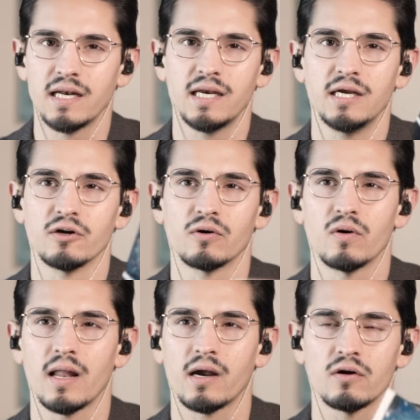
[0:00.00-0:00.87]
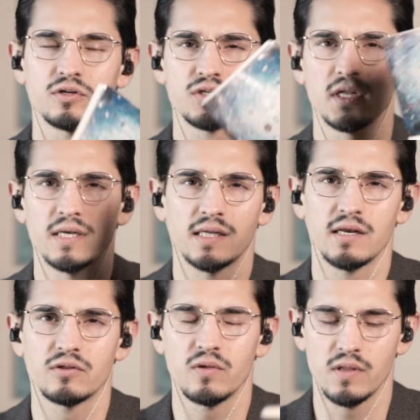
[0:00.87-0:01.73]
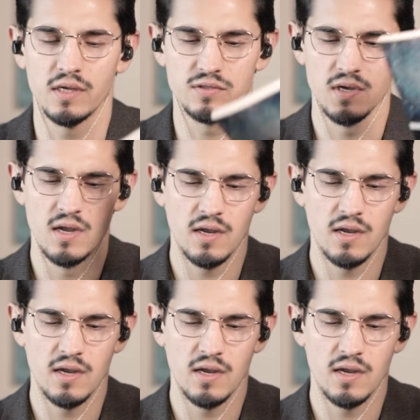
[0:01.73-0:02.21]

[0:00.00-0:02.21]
in here, or like are just addicted to this